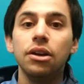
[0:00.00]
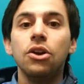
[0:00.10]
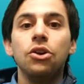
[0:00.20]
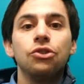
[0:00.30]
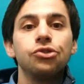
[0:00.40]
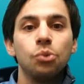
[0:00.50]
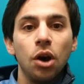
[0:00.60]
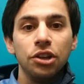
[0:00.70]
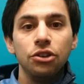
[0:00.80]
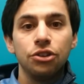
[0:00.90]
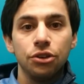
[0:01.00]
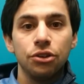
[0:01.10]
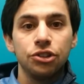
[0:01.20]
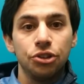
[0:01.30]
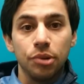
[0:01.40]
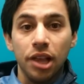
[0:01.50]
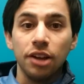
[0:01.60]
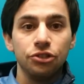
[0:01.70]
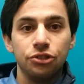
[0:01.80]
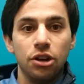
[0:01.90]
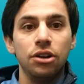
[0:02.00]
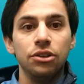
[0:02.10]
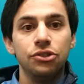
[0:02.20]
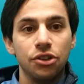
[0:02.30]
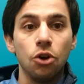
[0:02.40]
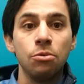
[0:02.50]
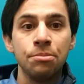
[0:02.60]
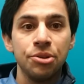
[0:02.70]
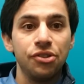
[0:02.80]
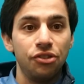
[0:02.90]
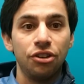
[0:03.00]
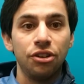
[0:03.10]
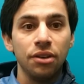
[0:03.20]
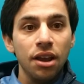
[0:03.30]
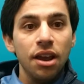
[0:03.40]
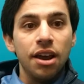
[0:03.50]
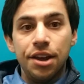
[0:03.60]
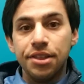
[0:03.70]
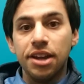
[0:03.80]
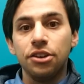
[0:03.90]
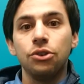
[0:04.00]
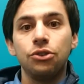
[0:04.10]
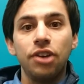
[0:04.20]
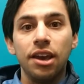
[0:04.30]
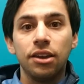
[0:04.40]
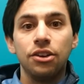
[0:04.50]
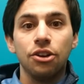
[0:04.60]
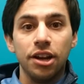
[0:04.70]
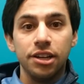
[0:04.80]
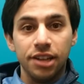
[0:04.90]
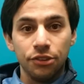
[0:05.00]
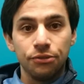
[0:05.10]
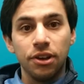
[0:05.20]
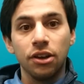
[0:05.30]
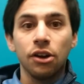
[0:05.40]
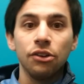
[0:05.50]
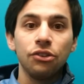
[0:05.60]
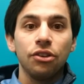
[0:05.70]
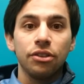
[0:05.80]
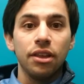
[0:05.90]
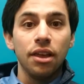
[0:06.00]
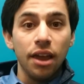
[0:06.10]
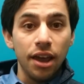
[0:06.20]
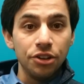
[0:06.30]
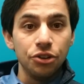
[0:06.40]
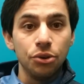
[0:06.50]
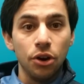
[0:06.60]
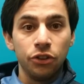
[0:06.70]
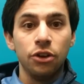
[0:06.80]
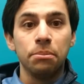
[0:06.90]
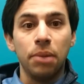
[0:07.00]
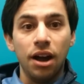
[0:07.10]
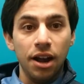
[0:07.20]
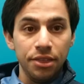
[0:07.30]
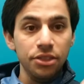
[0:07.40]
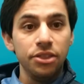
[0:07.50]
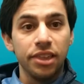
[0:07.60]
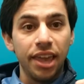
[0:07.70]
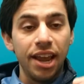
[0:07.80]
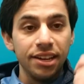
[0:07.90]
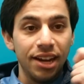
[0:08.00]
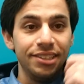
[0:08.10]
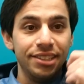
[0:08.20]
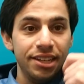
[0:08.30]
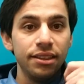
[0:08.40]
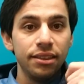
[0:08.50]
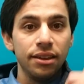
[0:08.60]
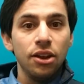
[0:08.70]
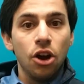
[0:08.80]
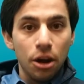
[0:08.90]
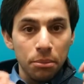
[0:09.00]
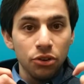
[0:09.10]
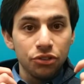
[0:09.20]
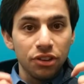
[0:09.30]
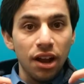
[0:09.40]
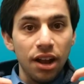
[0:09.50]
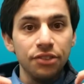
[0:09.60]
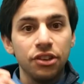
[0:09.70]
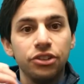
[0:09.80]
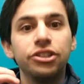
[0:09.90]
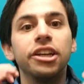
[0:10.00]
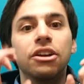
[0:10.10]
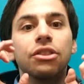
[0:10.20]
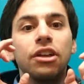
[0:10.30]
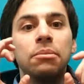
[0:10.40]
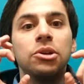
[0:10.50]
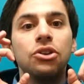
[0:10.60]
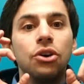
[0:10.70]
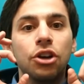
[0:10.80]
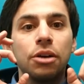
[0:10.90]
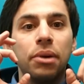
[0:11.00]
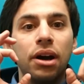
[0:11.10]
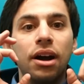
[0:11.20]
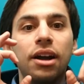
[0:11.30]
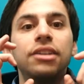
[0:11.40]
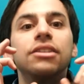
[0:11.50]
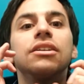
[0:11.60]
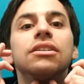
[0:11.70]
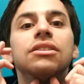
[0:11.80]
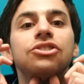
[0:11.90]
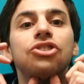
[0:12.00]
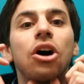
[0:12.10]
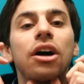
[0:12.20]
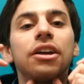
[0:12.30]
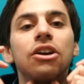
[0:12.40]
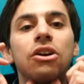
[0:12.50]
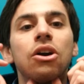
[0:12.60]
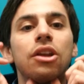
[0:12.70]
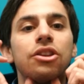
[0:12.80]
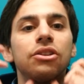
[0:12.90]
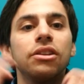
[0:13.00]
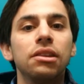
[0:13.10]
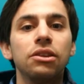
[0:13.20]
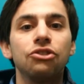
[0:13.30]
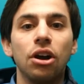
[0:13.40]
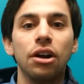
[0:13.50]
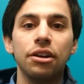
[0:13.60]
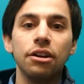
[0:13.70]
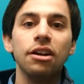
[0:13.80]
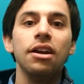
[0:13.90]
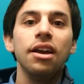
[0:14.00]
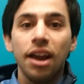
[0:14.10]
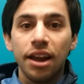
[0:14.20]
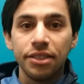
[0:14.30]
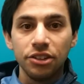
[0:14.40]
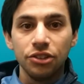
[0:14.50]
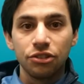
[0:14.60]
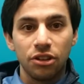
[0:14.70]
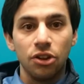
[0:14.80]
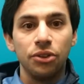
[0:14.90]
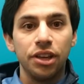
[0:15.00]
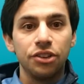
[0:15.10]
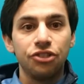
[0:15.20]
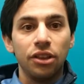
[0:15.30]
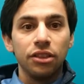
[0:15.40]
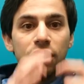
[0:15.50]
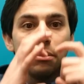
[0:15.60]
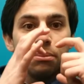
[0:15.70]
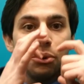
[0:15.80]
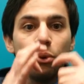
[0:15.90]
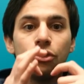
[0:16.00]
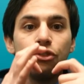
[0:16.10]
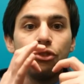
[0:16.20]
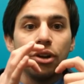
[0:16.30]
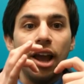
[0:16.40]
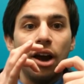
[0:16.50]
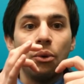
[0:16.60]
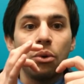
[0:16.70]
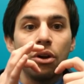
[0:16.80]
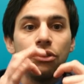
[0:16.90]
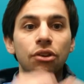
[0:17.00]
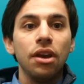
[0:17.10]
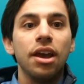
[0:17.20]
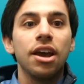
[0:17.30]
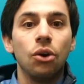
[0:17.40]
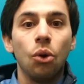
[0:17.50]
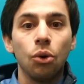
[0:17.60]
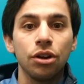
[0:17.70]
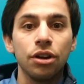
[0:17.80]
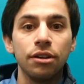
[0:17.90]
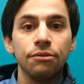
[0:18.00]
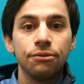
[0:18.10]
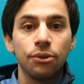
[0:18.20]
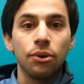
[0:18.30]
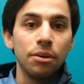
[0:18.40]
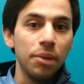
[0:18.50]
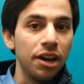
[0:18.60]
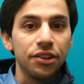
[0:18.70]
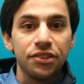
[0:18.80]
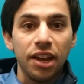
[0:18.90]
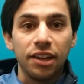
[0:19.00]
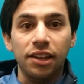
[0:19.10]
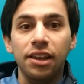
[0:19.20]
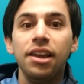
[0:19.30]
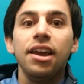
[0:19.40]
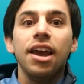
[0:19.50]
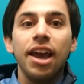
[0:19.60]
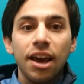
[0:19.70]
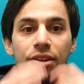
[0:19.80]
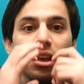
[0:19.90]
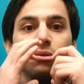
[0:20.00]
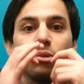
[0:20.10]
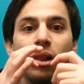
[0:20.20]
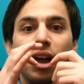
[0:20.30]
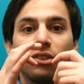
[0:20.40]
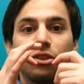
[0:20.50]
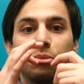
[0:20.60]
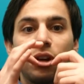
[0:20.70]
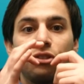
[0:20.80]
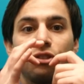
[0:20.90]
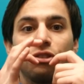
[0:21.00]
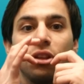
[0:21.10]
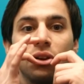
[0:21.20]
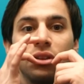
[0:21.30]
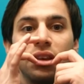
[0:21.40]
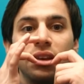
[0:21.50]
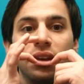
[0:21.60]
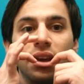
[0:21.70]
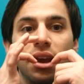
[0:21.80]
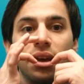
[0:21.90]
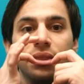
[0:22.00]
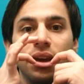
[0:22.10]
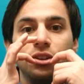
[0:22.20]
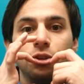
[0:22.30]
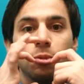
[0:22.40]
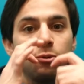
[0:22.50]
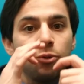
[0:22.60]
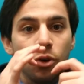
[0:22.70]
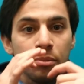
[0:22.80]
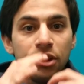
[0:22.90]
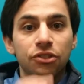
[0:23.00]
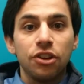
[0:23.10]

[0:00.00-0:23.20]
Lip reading: So what you do is you relax your jaw into the open position, and then you take your index fingers and you hook them behind the canine teeth on both sides, and you take your thumb and you hook it behind the jaw here, underneath the jaw here, and then you slowly and gently pull the joint outwards and hold it for about a second, and then relax the pressure slowly, and then you perform this in a